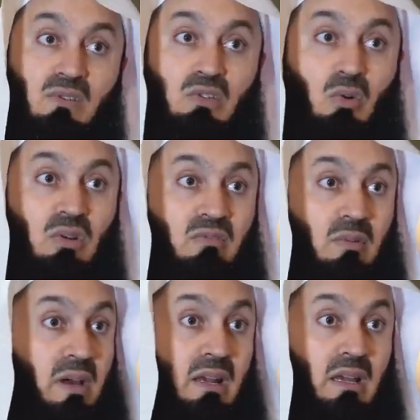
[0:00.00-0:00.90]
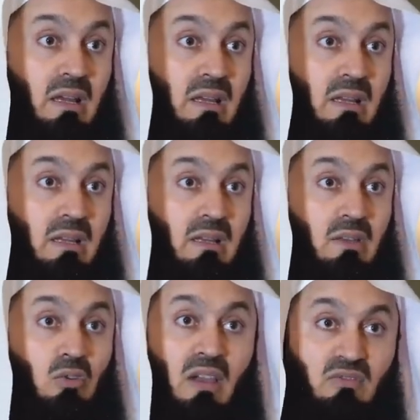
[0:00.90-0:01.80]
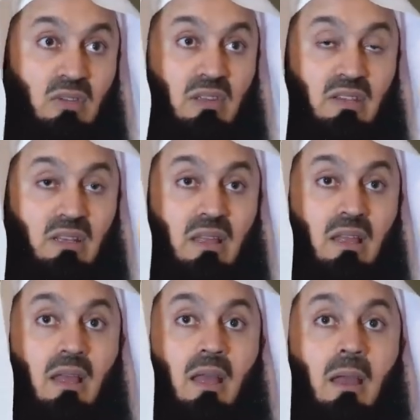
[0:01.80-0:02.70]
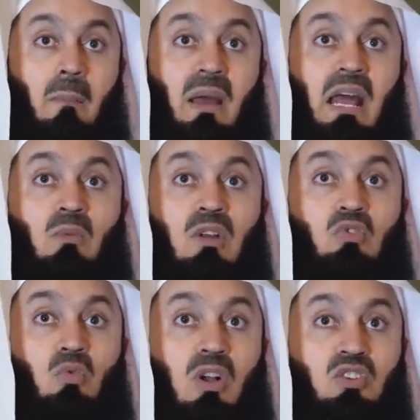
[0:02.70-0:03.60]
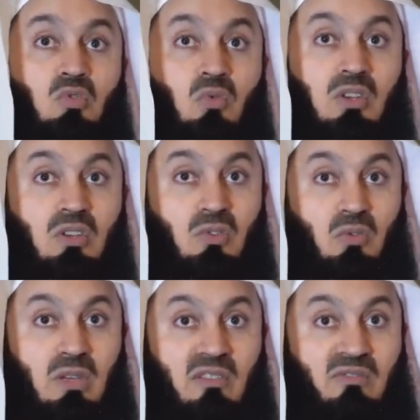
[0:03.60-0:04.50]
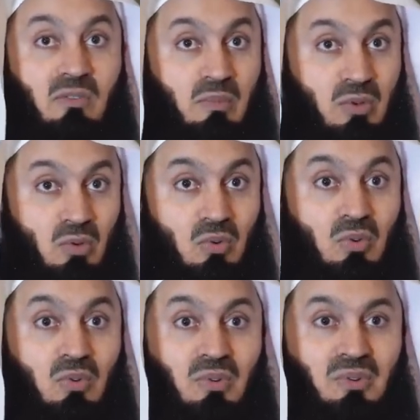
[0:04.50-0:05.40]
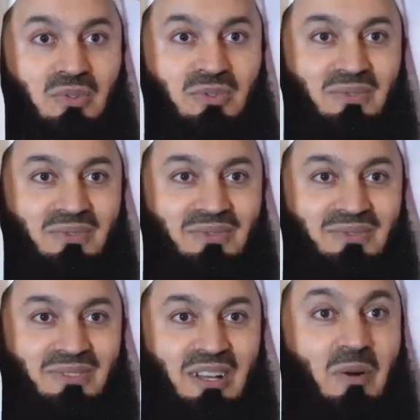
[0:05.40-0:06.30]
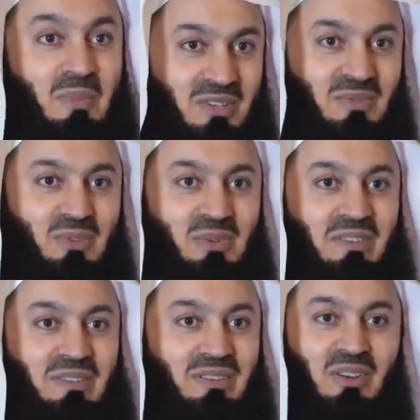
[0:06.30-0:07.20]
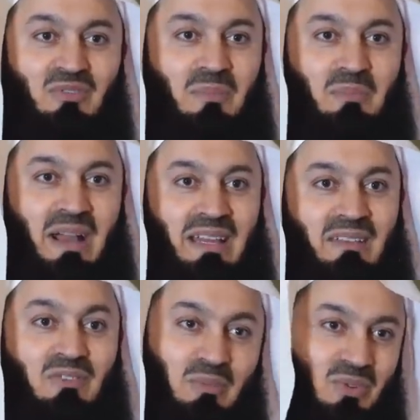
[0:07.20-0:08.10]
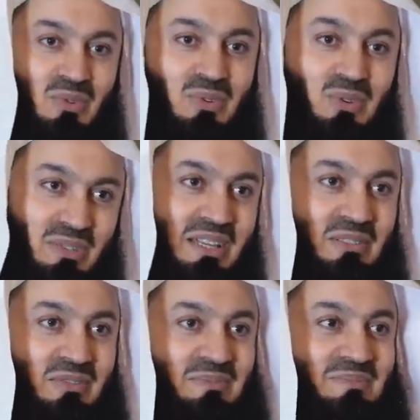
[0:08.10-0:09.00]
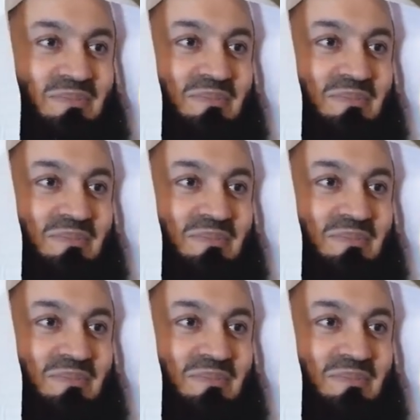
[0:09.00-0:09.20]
you've stolen from Allah. You have to give it. But I want to watch what you give from you. How much have you given? Not from mine, from you, yourself.